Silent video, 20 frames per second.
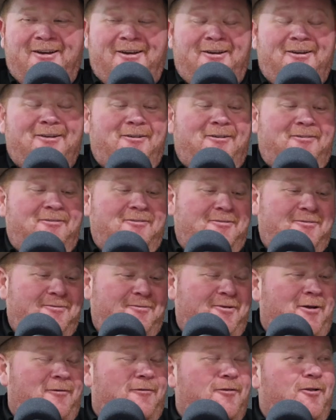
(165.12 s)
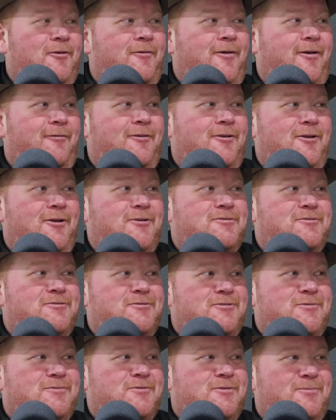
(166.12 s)
And we have a love-hate
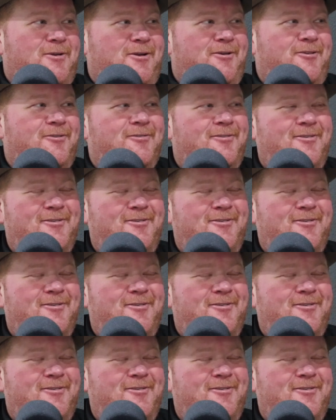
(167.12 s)
relationship some days.